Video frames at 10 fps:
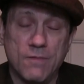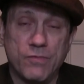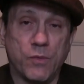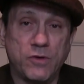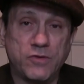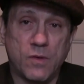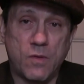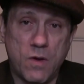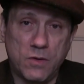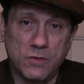the
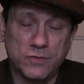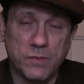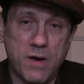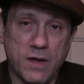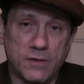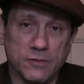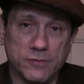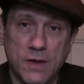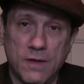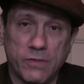original orchestra
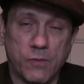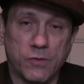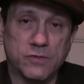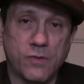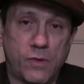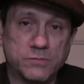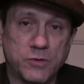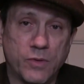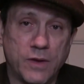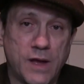models that were sold
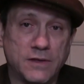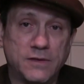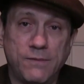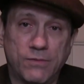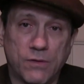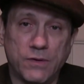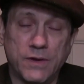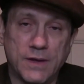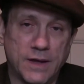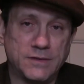between
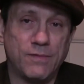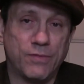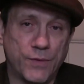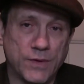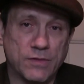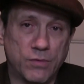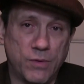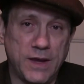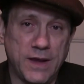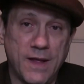1930 and
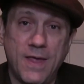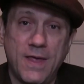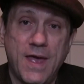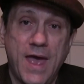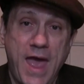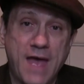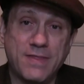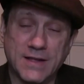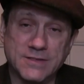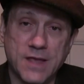1933,
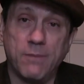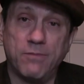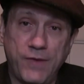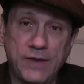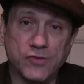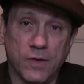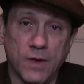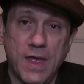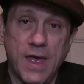had that same feature.